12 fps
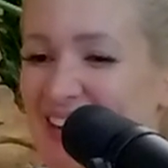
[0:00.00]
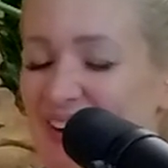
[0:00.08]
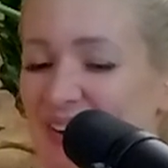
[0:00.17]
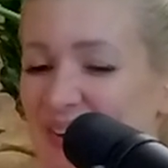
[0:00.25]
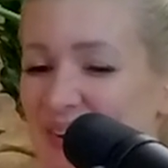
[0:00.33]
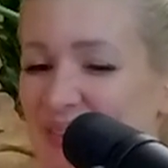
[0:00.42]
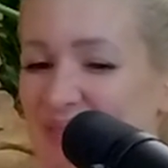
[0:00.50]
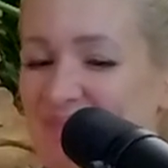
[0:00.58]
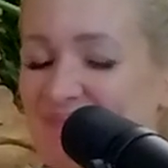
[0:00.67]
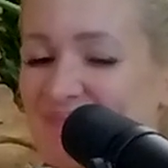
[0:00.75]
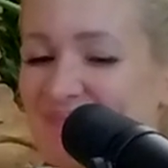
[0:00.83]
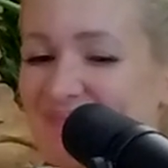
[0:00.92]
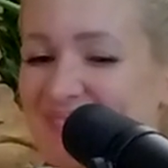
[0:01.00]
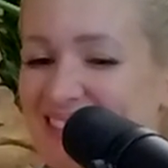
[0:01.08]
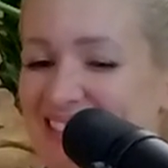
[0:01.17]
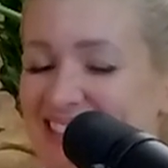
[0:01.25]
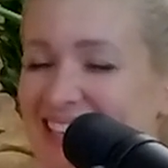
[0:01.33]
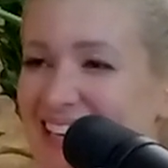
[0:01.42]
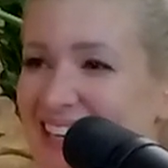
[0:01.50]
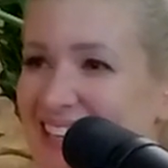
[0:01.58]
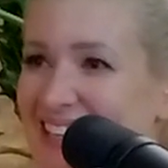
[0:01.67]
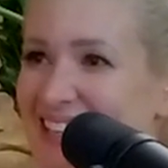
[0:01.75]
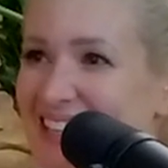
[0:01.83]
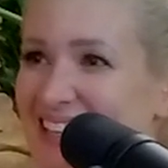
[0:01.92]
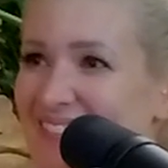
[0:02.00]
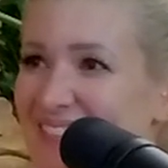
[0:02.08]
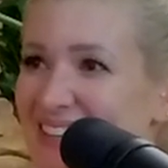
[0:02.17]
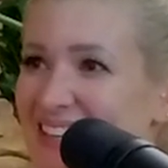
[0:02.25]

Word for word: Um, yeah. I'd, what